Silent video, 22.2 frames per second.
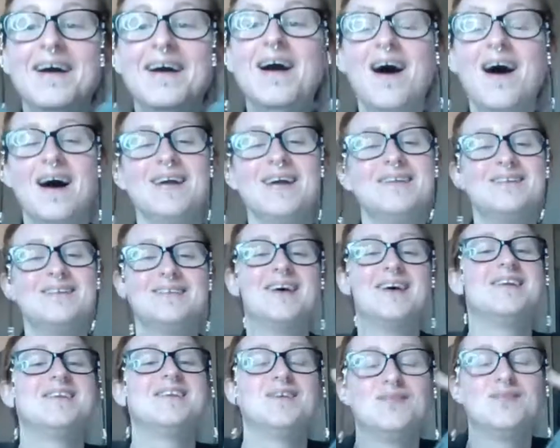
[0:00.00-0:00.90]
I'm
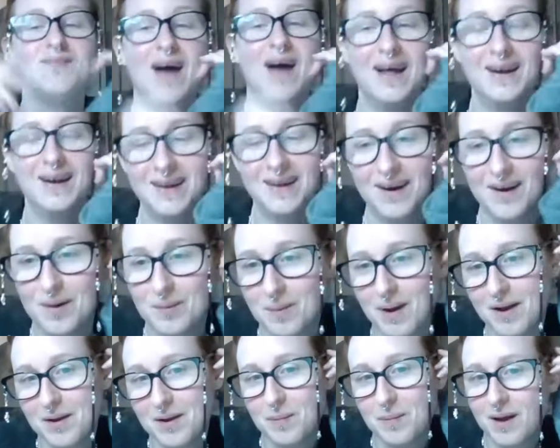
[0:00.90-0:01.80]
such a fangirl
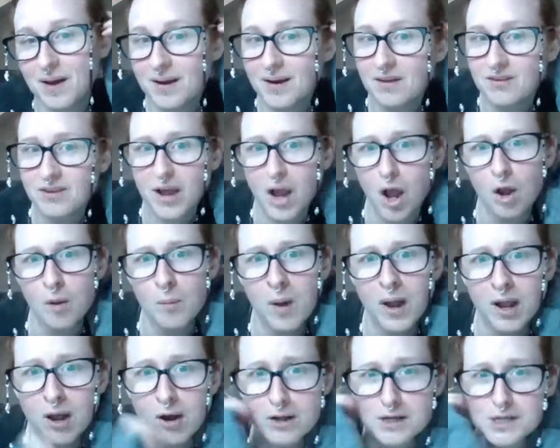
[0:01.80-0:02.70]
moment. I was like, oh my
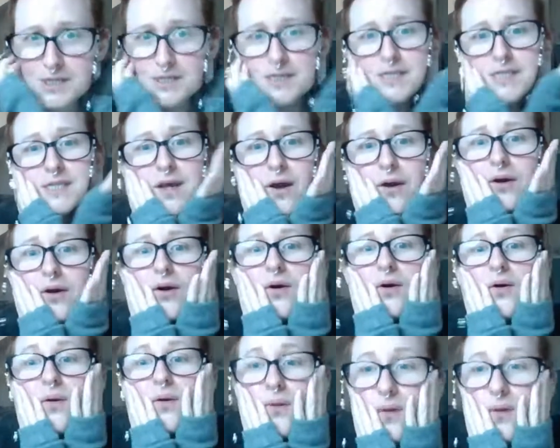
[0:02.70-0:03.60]
God, she's so
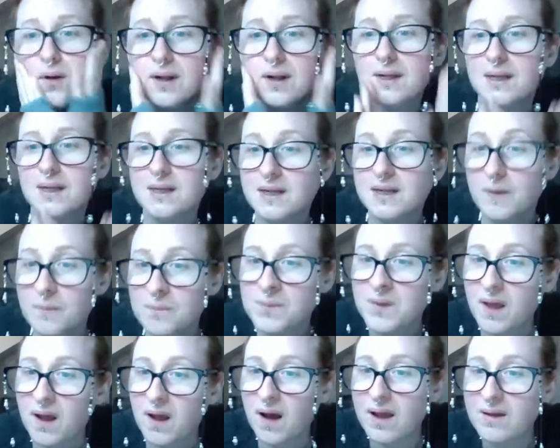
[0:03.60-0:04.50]
cool.
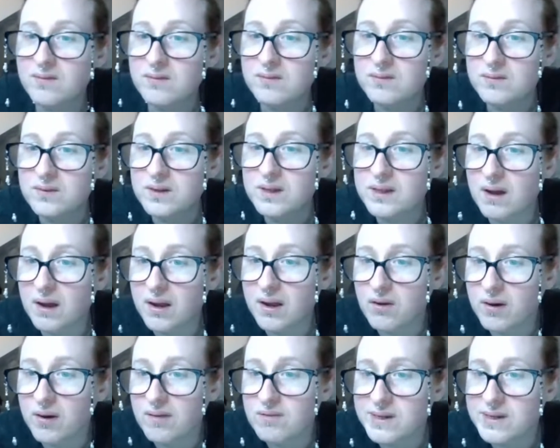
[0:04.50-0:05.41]
I
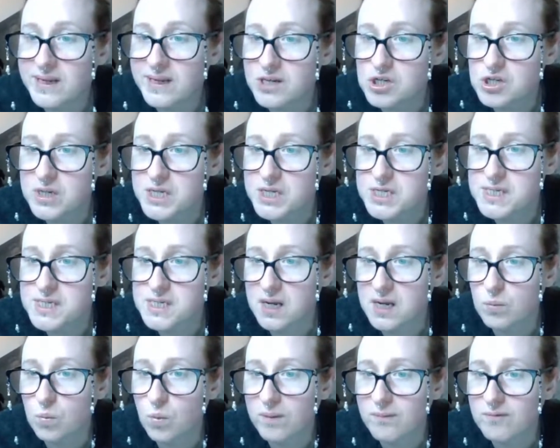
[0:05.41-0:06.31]
agree. I've literally just
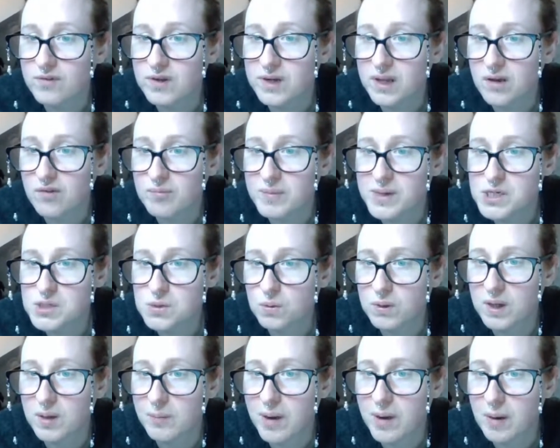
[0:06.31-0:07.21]
done one video of me
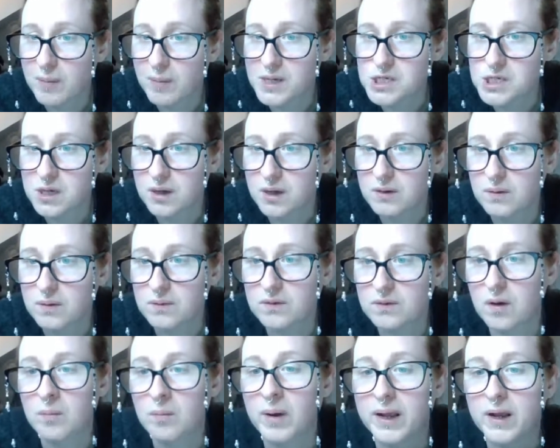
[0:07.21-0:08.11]
talking about my journals.
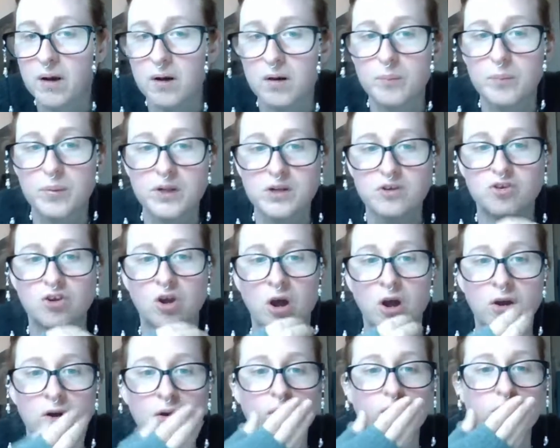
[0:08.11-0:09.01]
Oh my God, but
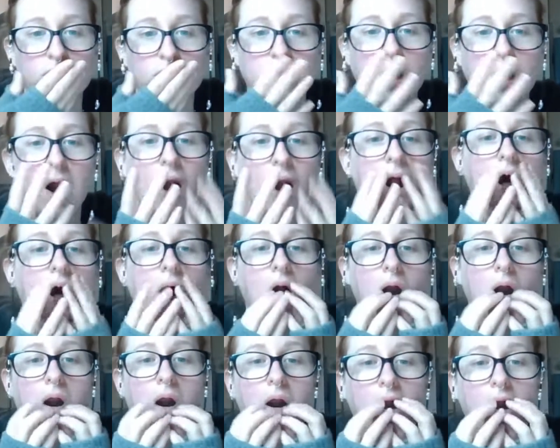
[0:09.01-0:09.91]
journals.
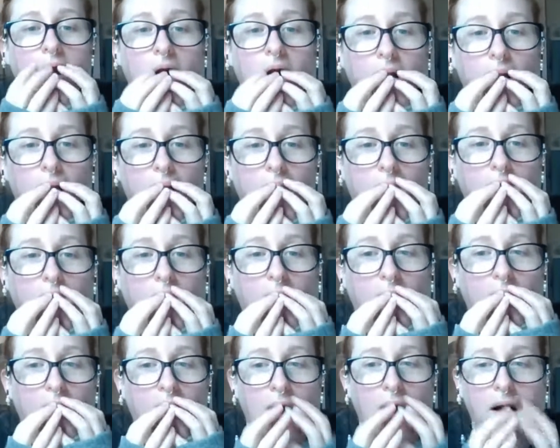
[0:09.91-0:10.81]

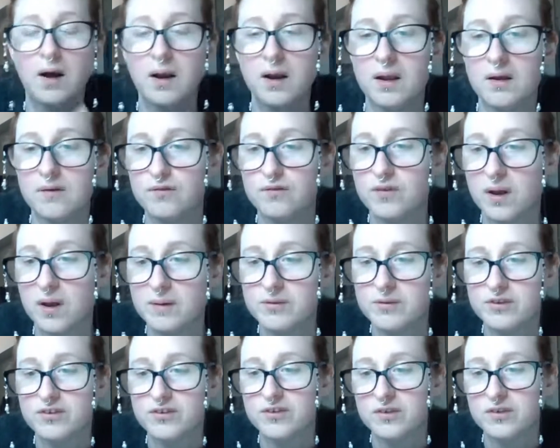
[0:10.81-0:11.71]
I
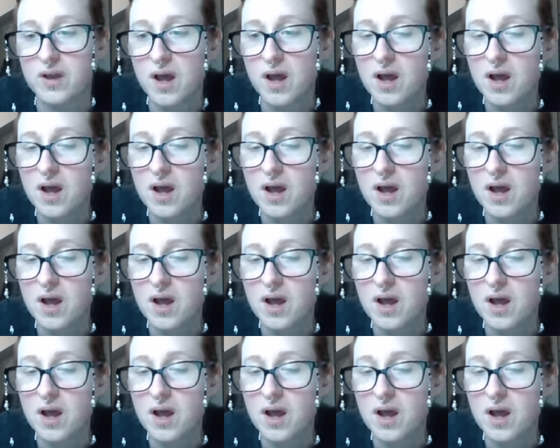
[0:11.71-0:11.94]
just